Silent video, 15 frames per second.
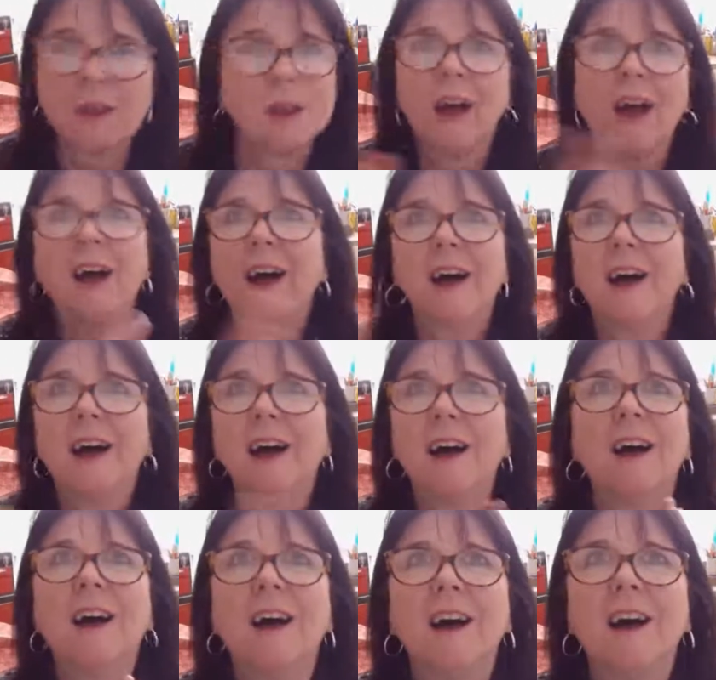
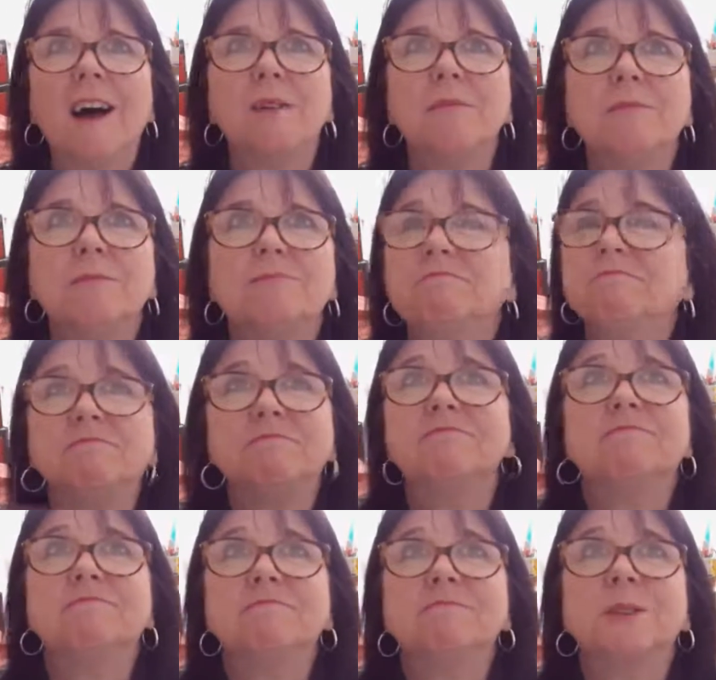the
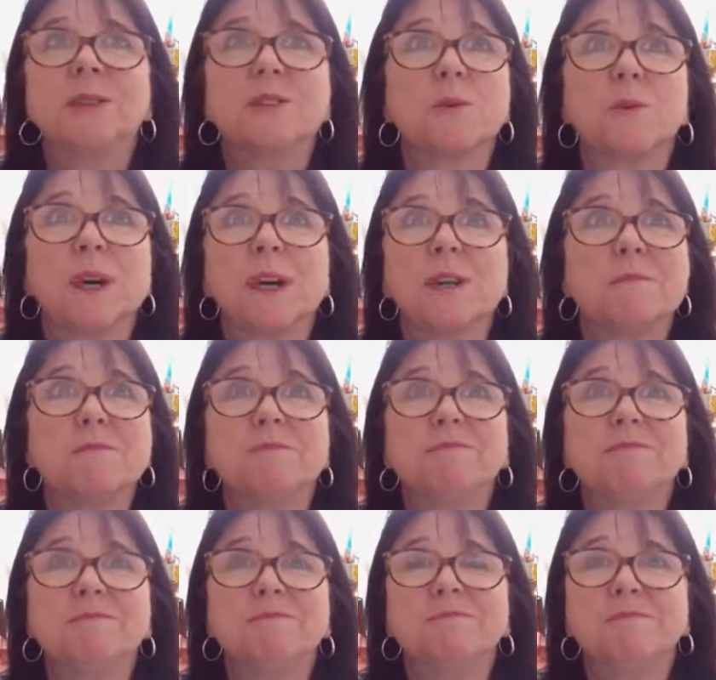word?
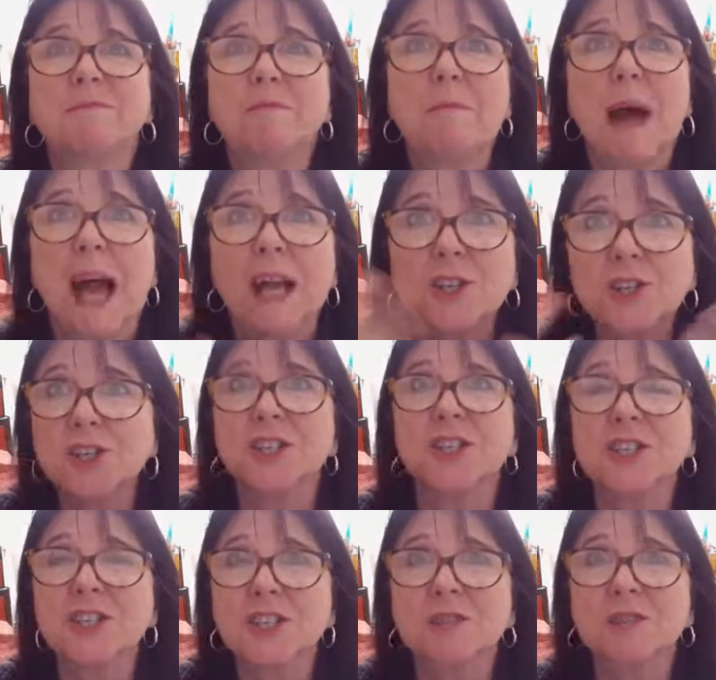Passionate,
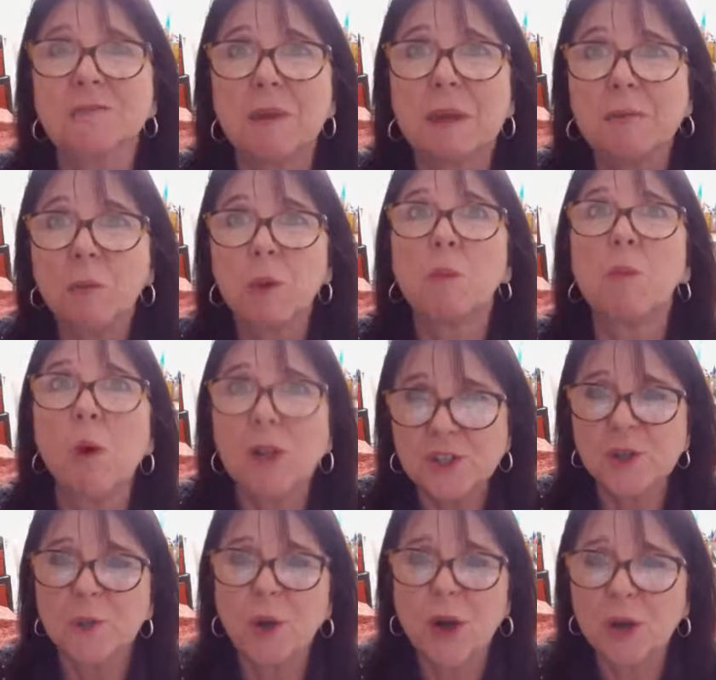and people will want to
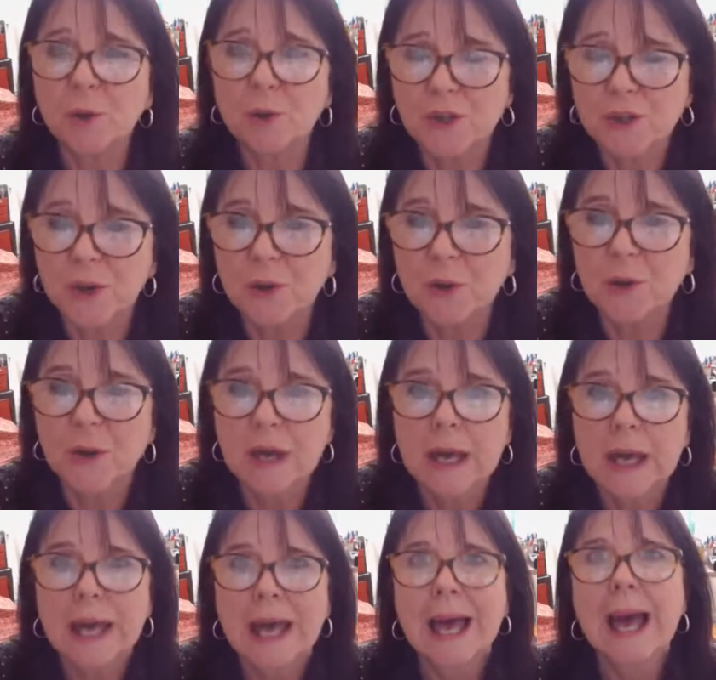work with you.
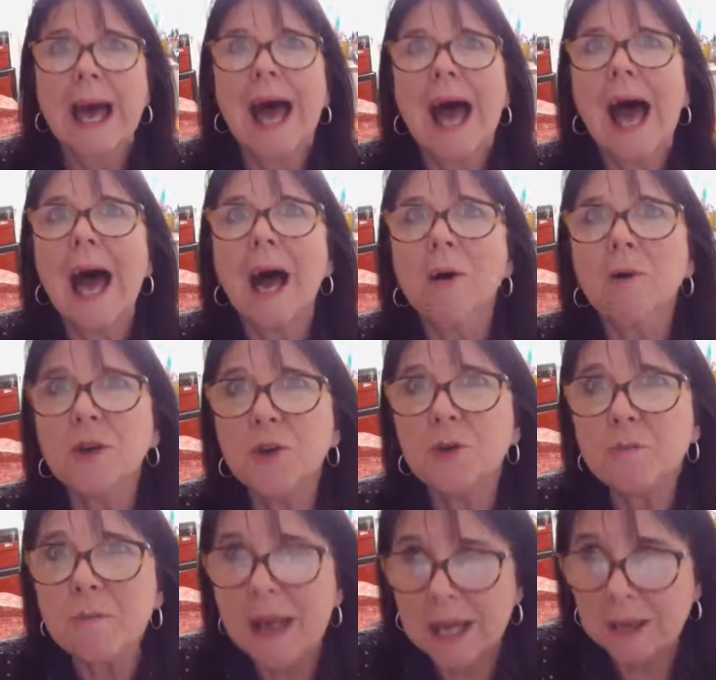How you make